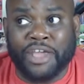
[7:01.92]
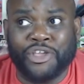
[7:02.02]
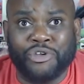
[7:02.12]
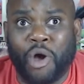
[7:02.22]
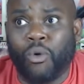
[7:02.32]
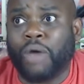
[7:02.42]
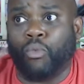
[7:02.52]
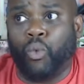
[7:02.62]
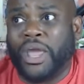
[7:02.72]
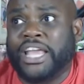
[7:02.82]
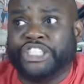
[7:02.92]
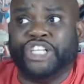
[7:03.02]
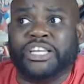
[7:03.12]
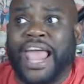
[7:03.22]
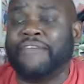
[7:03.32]
you know what, we
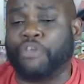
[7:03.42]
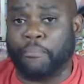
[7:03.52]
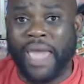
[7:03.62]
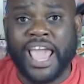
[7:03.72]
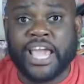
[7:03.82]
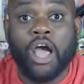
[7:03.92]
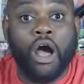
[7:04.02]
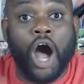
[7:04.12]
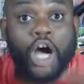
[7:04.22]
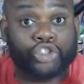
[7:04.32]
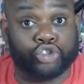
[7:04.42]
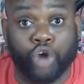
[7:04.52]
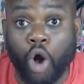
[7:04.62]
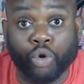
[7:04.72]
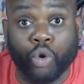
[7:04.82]
shouldn't have to pay a
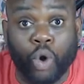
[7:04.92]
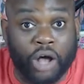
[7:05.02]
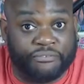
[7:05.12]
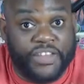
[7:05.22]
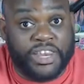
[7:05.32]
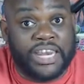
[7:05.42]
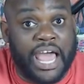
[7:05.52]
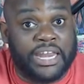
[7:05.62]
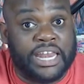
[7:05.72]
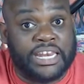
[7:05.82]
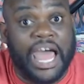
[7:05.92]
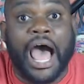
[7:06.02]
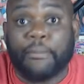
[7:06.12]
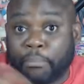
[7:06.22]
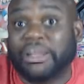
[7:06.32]
total of
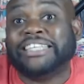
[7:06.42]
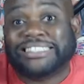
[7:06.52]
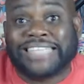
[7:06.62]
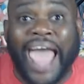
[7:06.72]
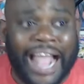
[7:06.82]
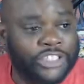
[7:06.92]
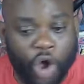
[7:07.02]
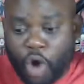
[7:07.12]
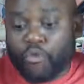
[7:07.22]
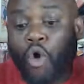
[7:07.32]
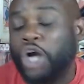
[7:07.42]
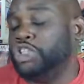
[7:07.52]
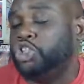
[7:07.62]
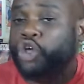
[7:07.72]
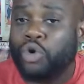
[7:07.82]
$59.99 plus tax for a
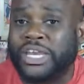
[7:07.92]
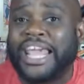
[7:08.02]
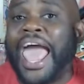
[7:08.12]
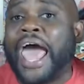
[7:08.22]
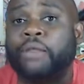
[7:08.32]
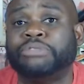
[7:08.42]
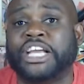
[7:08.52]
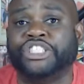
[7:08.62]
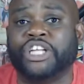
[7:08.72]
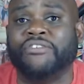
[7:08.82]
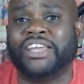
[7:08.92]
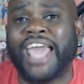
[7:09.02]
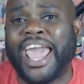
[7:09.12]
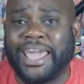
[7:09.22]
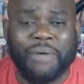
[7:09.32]
2D adaptation of a
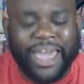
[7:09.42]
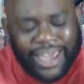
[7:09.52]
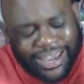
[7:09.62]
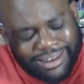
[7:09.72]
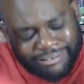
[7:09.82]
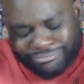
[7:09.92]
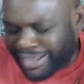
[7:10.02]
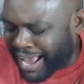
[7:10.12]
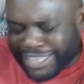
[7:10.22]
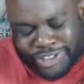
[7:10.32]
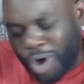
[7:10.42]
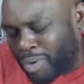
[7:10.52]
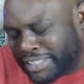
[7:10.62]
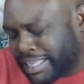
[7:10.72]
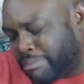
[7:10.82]
game. And as
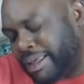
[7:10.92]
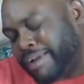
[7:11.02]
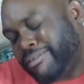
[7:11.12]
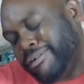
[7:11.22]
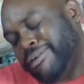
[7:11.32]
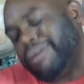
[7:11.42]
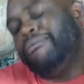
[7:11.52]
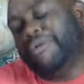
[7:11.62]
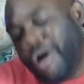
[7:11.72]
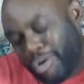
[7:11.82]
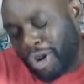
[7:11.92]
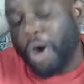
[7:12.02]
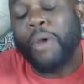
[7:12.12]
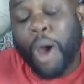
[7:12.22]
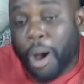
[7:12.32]
always, I'm like, hold
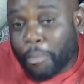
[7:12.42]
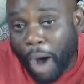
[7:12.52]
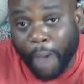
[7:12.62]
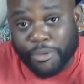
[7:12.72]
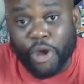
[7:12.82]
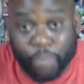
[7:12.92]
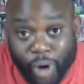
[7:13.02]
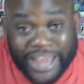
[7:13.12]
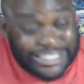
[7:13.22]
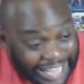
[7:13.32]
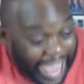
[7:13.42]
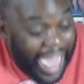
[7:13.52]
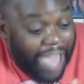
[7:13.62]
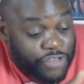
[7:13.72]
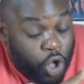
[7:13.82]
on. Pump your brakes.
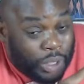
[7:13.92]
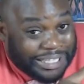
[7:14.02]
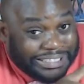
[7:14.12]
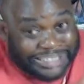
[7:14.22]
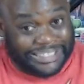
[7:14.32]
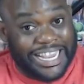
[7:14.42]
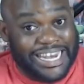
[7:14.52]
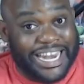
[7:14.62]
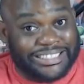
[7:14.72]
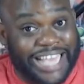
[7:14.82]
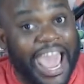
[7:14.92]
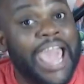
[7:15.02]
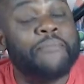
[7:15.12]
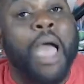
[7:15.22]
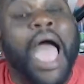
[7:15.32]
Have you seen this
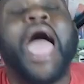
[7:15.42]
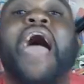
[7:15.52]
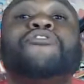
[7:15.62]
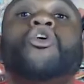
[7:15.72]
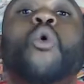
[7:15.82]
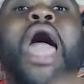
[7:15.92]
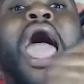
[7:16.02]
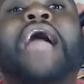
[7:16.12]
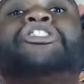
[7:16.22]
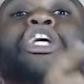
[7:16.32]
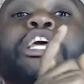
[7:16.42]
game? Have you actually